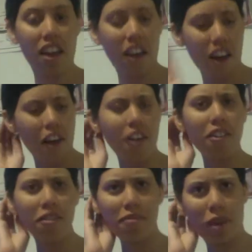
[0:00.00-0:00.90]

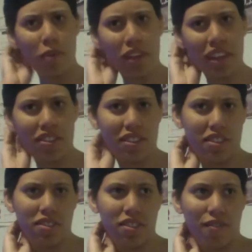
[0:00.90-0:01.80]
all my wigs
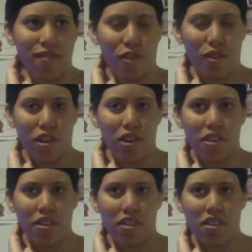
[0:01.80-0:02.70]
except for
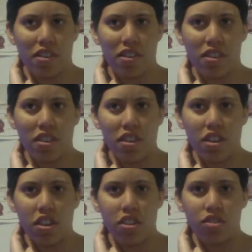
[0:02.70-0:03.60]

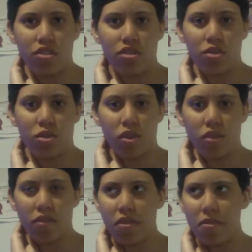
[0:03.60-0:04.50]
two
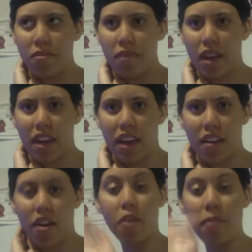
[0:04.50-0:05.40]
of them. I got
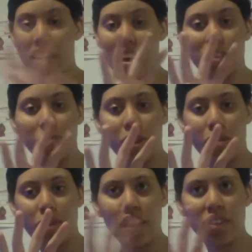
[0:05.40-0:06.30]
all my cosplay
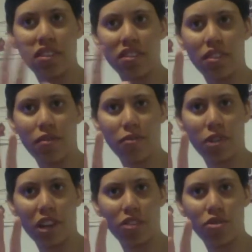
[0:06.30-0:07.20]
wigs except for
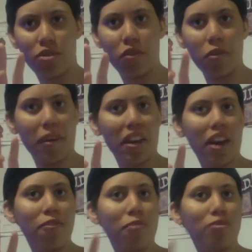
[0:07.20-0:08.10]
like two of them I
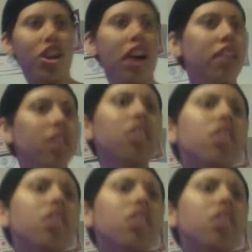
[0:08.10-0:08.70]
got from China.